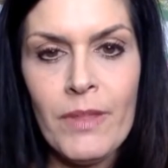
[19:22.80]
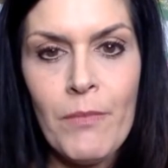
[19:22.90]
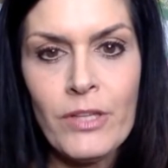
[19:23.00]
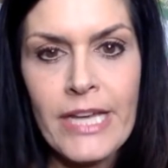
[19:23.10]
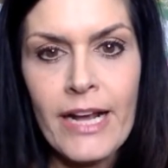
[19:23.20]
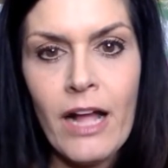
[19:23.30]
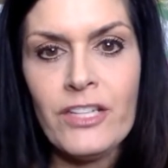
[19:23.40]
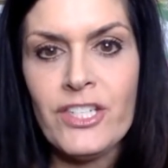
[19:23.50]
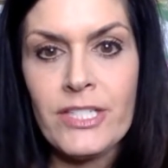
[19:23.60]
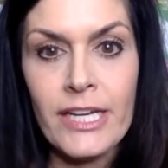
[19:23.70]
the multi
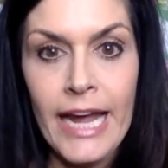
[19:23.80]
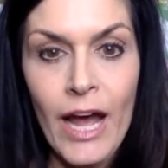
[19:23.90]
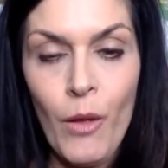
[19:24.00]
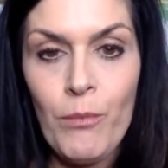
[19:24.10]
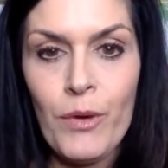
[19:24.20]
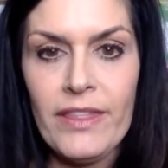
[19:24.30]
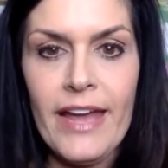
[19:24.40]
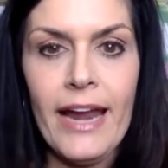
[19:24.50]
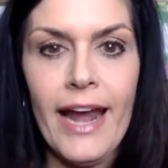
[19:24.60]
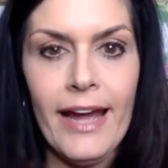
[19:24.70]
collagen is going to help with
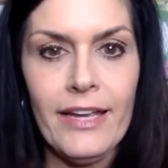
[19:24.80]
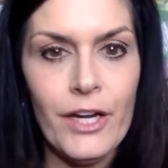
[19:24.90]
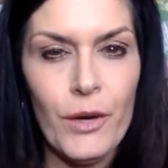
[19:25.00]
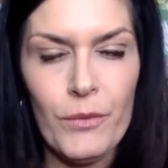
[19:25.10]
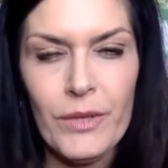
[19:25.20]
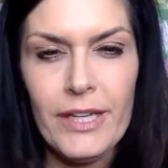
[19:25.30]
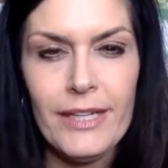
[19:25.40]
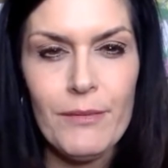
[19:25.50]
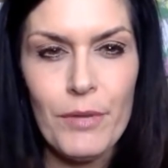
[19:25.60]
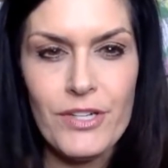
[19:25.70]
that, you know,
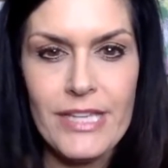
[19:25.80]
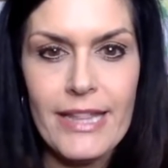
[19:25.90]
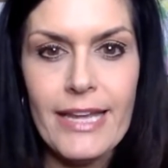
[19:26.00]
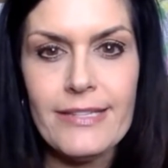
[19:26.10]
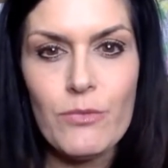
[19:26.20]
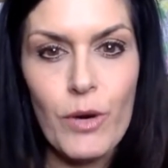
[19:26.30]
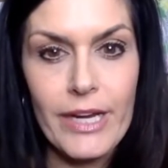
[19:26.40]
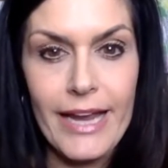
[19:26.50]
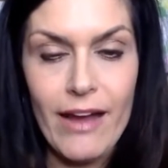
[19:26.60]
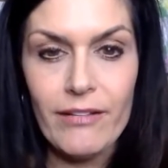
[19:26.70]
person that's
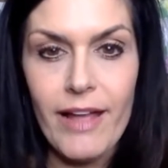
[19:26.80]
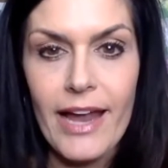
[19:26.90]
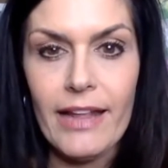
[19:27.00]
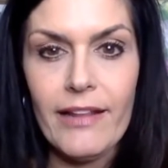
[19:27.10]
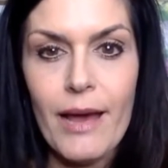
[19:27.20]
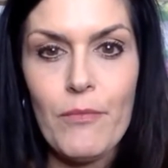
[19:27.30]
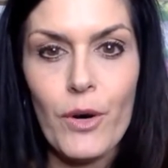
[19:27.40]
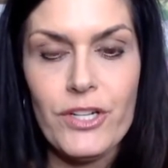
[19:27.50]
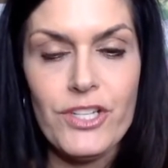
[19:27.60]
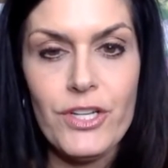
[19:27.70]
working out a lot, a lot
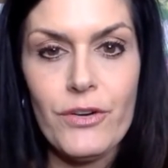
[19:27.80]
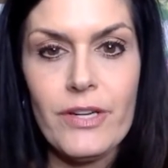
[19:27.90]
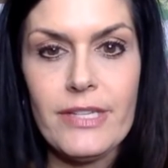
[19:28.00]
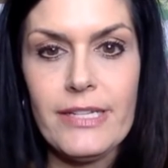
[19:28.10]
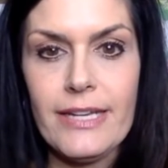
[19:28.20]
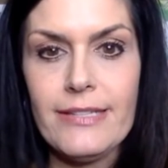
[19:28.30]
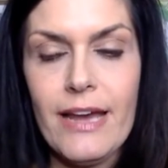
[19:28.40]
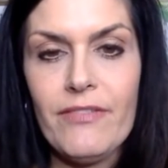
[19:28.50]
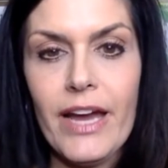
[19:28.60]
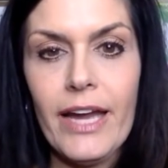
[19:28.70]
more too, because it does
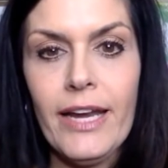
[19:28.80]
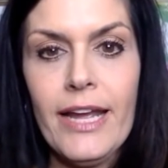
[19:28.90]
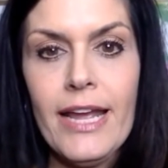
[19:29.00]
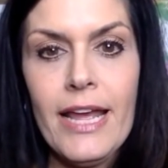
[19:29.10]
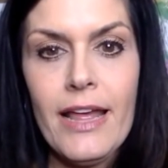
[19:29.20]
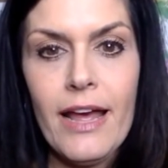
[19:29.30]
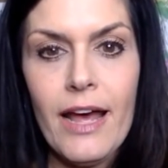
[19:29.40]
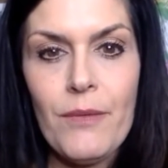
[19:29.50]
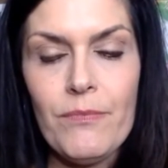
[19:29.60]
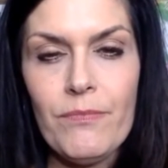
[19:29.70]
have that,
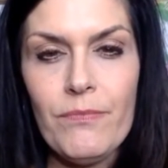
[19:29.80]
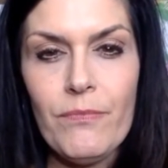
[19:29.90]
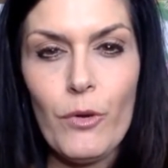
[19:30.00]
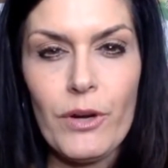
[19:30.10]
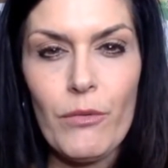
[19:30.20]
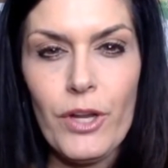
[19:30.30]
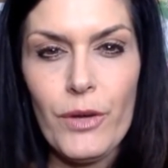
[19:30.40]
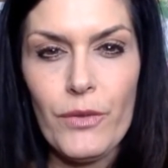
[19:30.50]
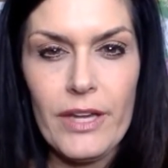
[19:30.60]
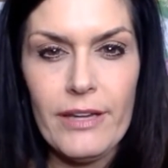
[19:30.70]
um, you
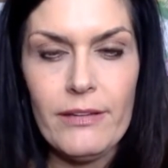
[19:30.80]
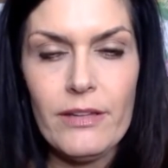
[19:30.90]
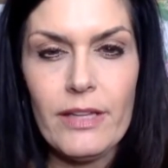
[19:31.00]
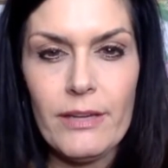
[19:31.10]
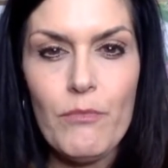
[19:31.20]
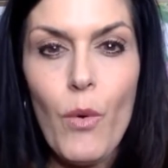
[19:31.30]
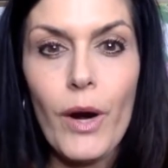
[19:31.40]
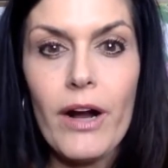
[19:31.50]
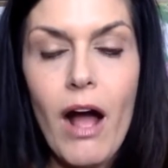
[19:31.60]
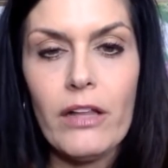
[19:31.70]
know, the the
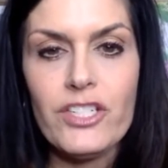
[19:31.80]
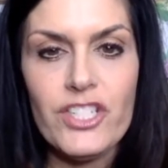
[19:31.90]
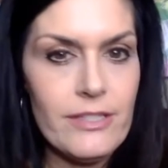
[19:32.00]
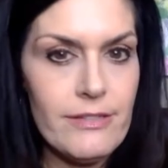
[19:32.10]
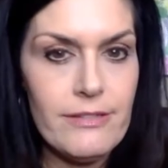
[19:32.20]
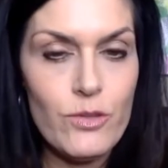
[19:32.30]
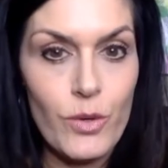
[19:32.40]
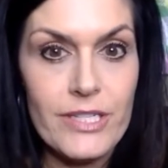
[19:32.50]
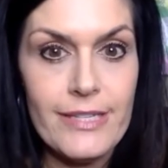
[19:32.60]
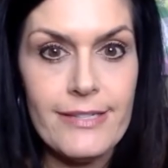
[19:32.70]
more collagen
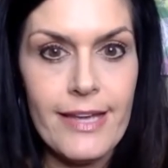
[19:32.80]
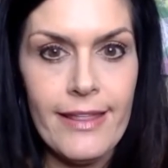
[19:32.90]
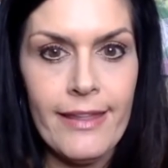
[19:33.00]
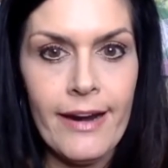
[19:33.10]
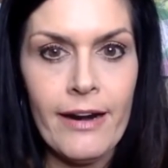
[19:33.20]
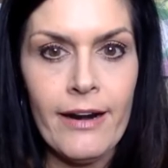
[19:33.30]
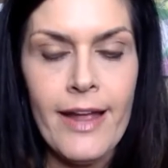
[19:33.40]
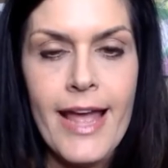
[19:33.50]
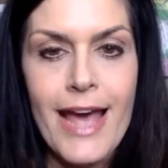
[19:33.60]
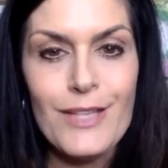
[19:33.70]
sources in there,
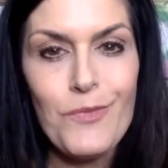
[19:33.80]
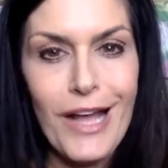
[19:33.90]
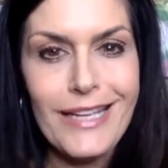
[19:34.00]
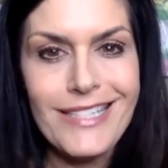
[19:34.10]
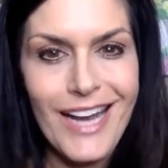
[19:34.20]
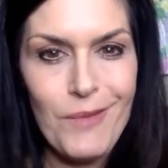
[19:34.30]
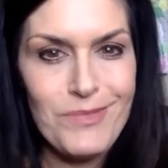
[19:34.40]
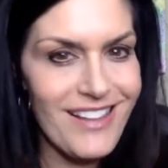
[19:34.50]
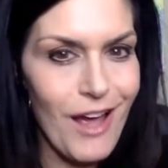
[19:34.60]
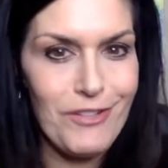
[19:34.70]
as well as it helps
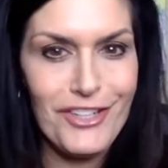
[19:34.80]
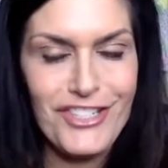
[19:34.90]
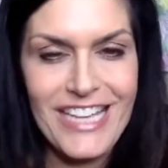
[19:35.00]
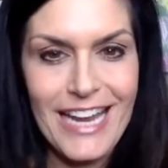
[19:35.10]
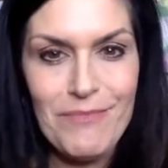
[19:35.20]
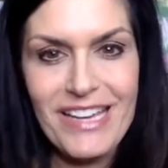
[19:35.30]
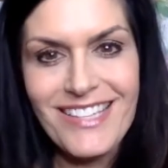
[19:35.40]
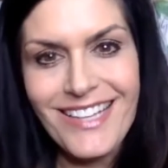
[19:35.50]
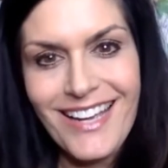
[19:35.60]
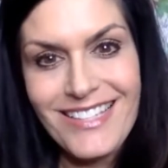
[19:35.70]
a lot with your skin
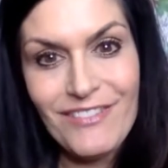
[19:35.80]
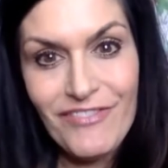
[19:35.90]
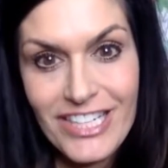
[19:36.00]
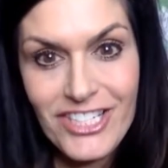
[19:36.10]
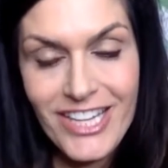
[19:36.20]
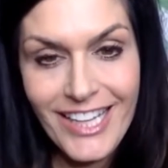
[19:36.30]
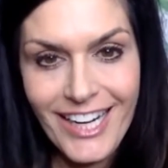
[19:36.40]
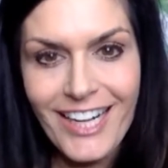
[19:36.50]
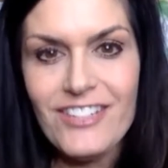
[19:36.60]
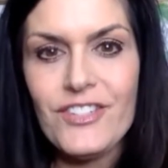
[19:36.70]
because it has the fish in
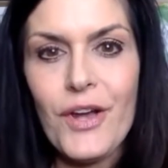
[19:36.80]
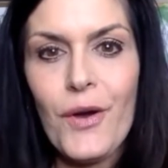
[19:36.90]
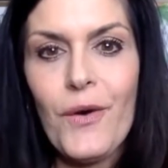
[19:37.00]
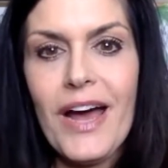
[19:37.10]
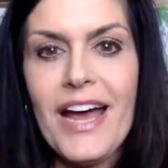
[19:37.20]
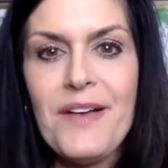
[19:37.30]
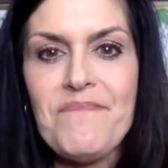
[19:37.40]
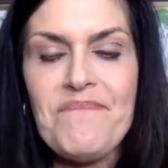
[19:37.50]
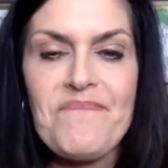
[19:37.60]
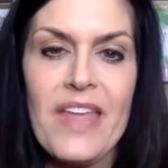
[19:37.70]
there. So
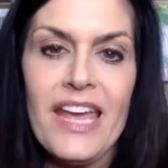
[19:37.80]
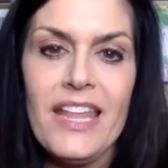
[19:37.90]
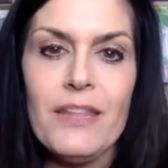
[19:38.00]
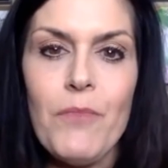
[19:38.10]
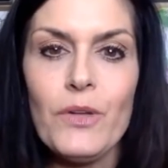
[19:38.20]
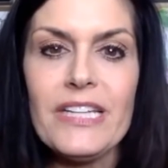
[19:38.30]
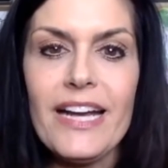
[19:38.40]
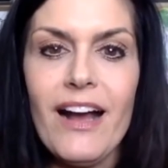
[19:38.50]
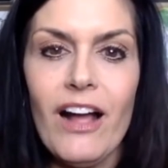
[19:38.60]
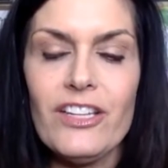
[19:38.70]
um, the multi
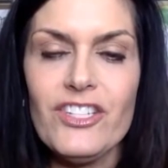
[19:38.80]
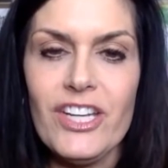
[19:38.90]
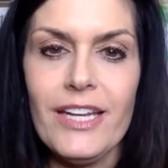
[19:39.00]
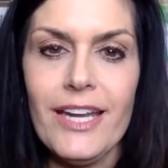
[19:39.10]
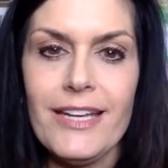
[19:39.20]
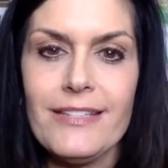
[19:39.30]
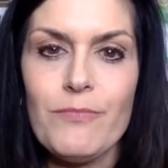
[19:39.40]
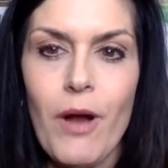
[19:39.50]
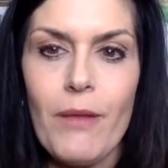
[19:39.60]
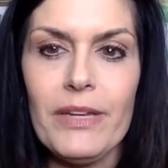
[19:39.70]
collagen is
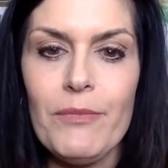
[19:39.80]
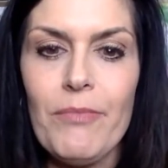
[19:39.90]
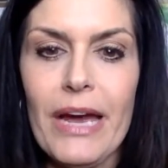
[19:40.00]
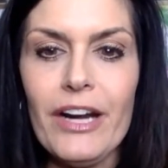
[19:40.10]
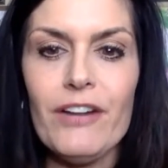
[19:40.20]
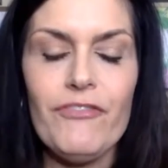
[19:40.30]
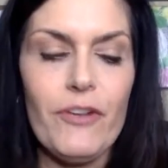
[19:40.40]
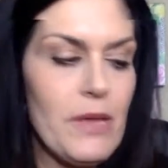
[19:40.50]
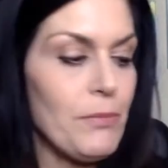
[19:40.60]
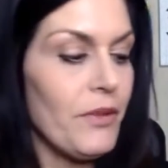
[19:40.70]
probably better for
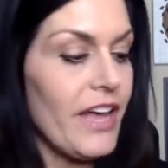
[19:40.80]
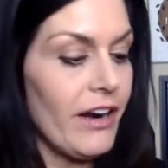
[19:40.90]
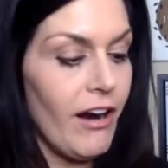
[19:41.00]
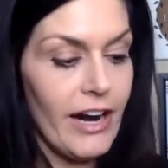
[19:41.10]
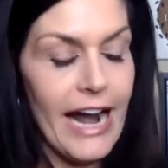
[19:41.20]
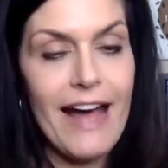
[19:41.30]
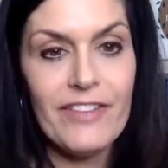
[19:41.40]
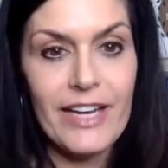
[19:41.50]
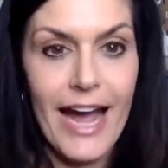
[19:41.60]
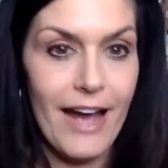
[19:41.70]
people that are
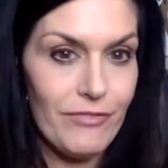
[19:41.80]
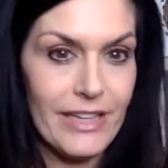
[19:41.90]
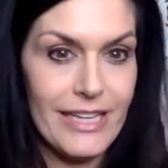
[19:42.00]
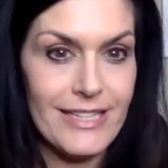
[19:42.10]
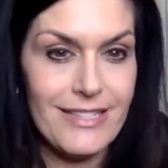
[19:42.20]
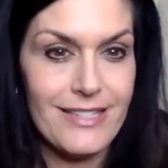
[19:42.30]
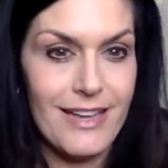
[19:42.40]
avid athletes.